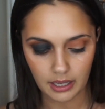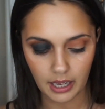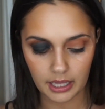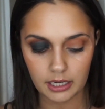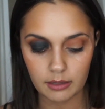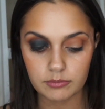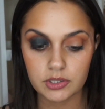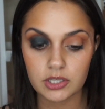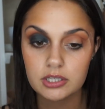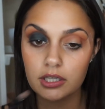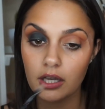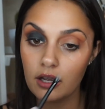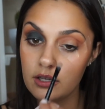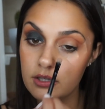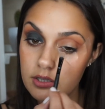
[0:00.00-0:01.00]
and I'm just
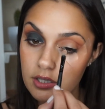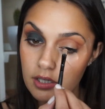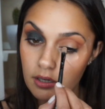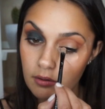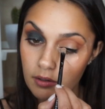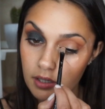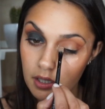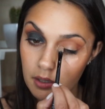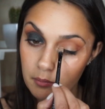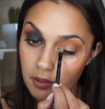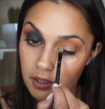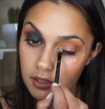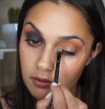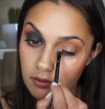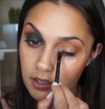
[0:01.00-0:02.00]
going to cut
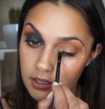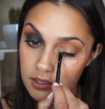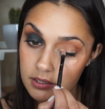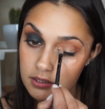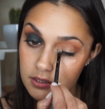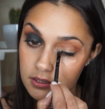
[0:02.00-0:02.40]
my crease.